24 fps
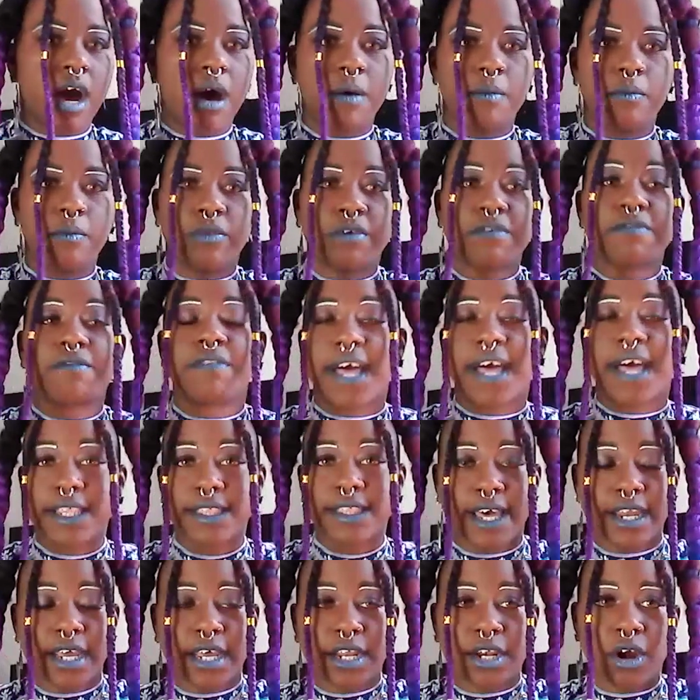reflect
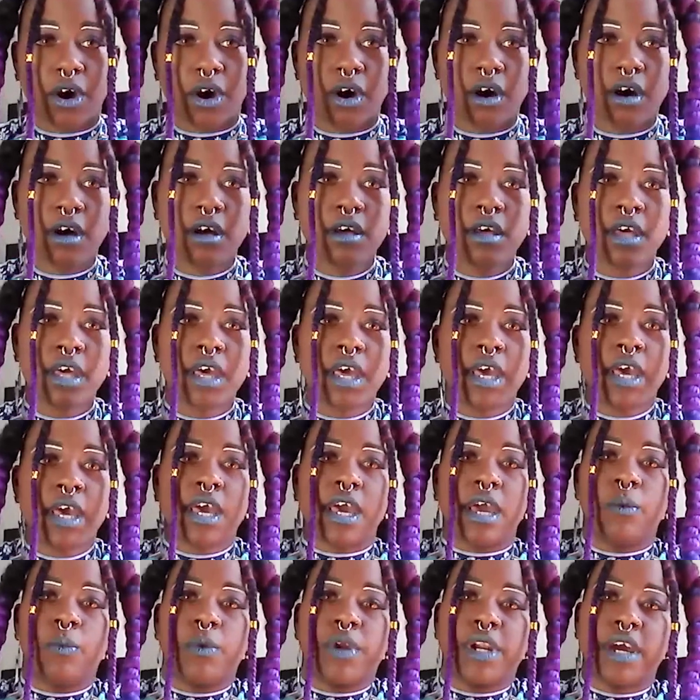that at all.
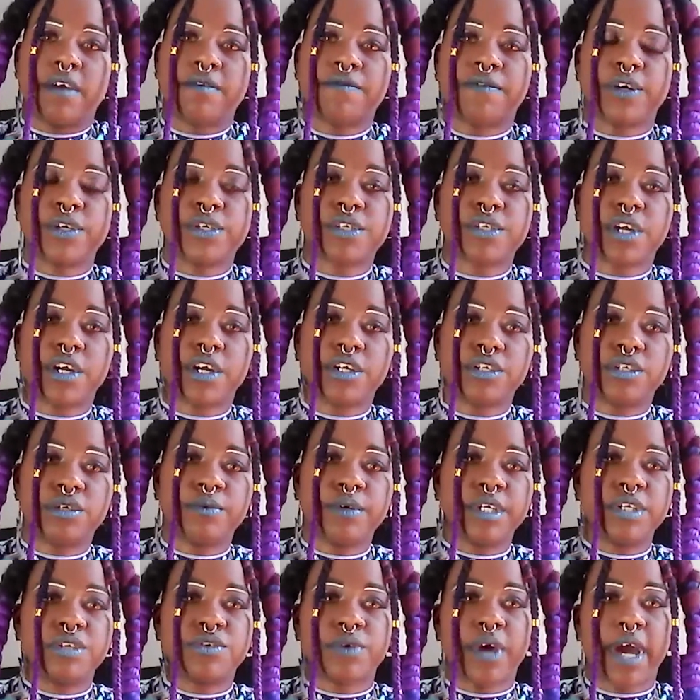And when I first started
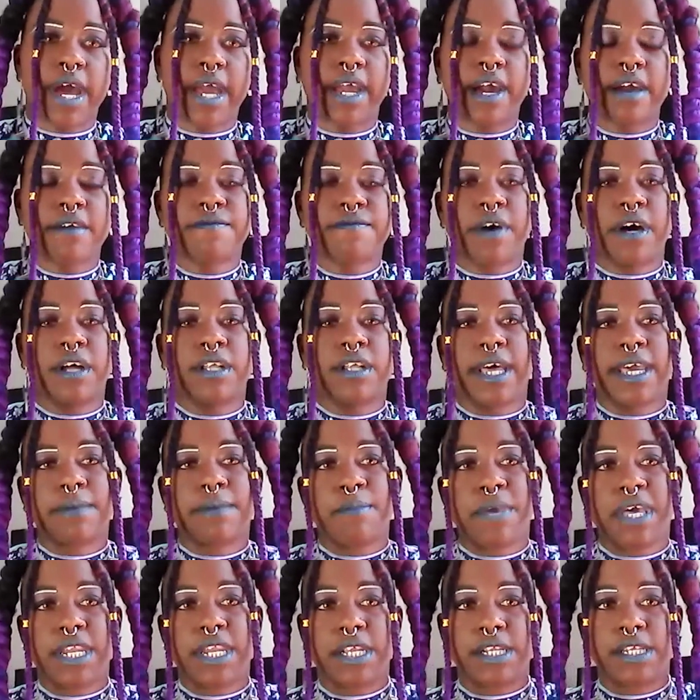doing drag, I felt like
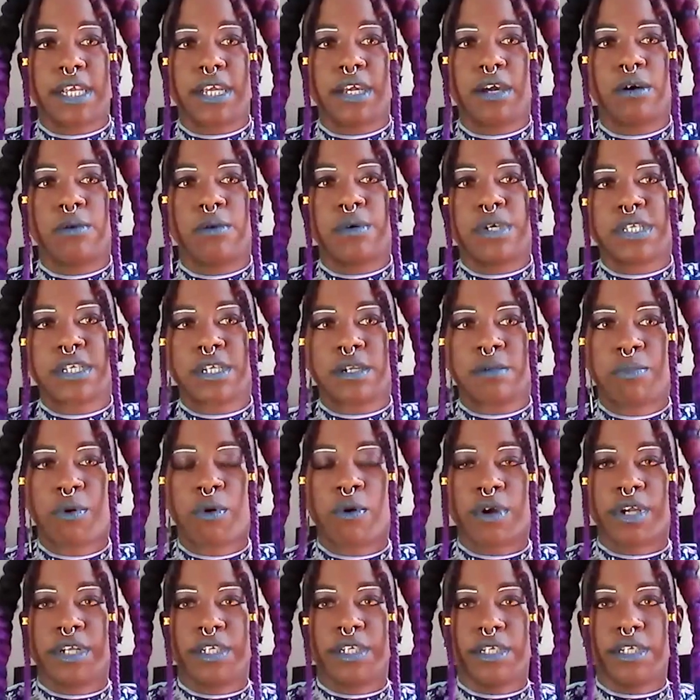Manny Dingo was an
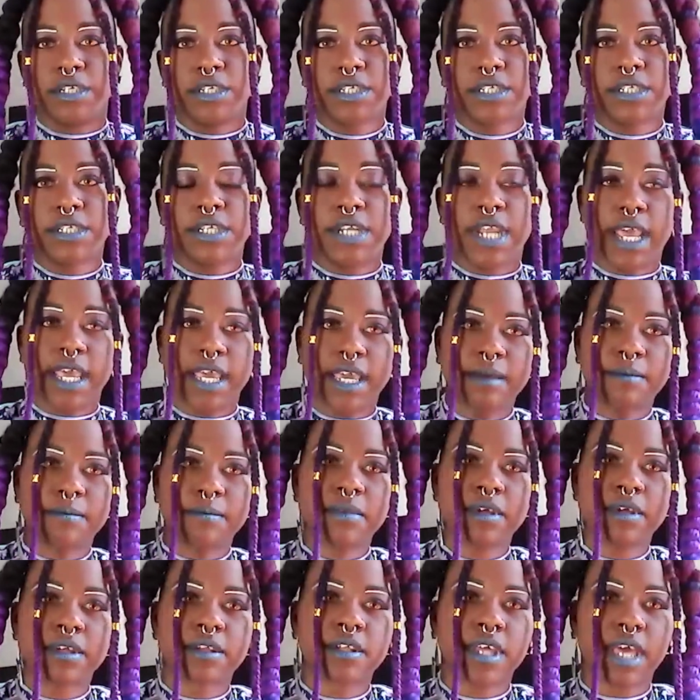important name.
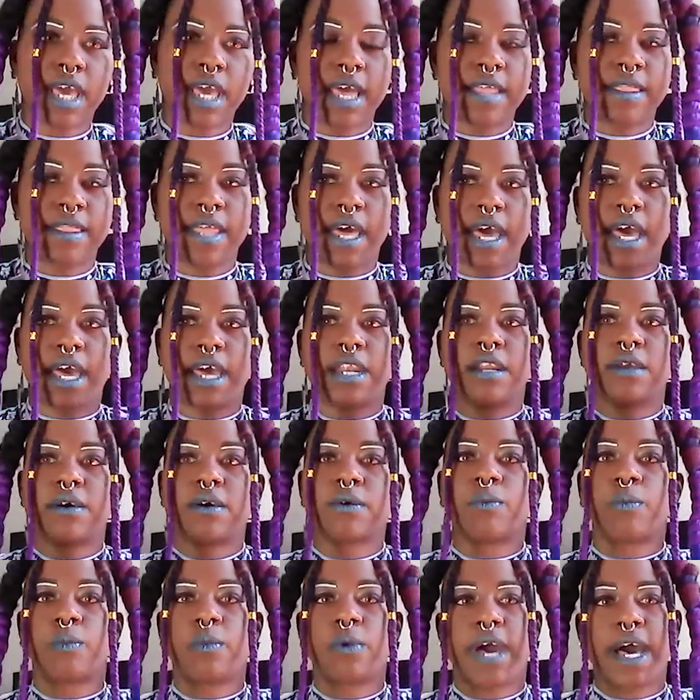And then
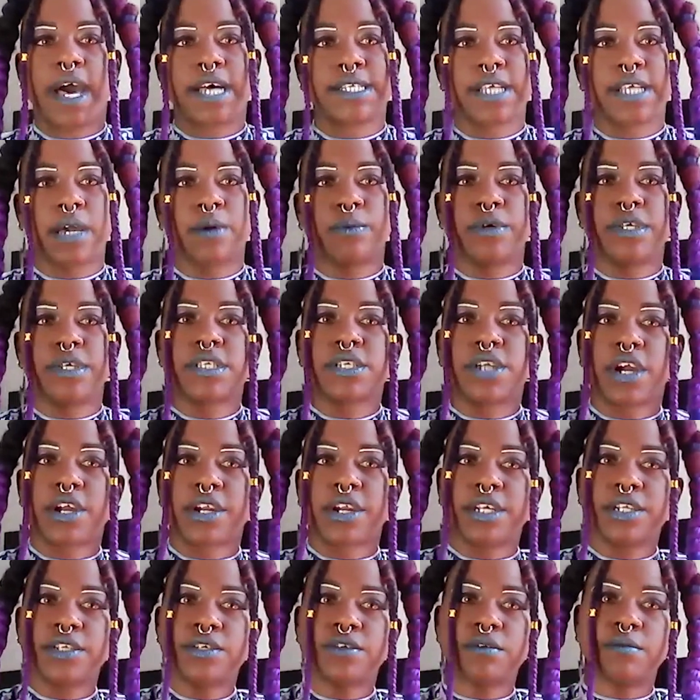as I was
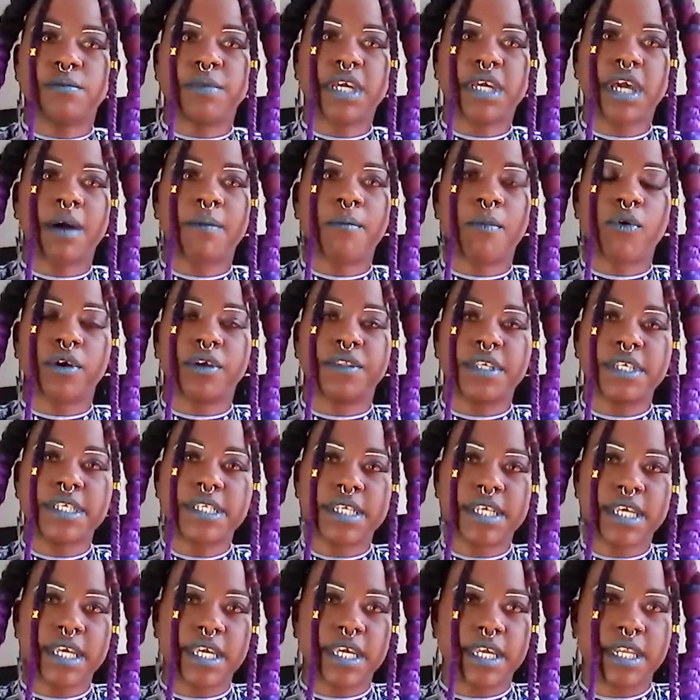starting to become more in the
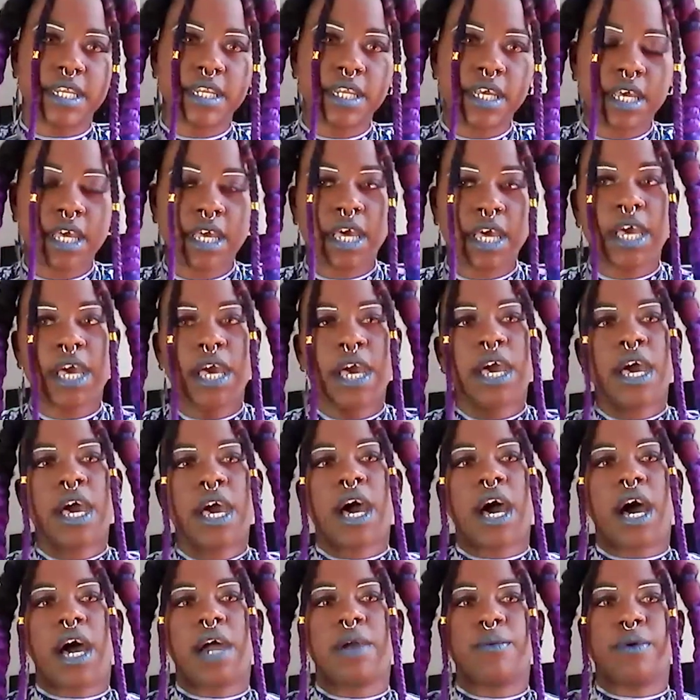scene,
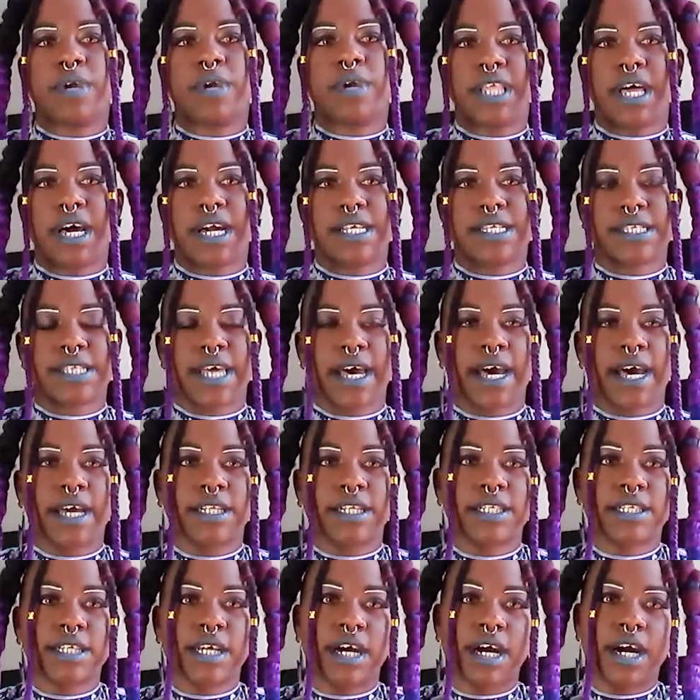I realized
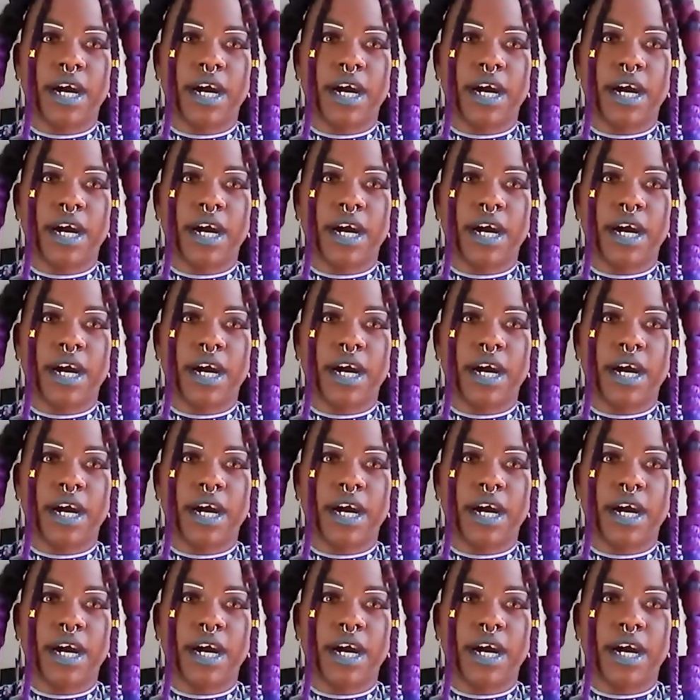that,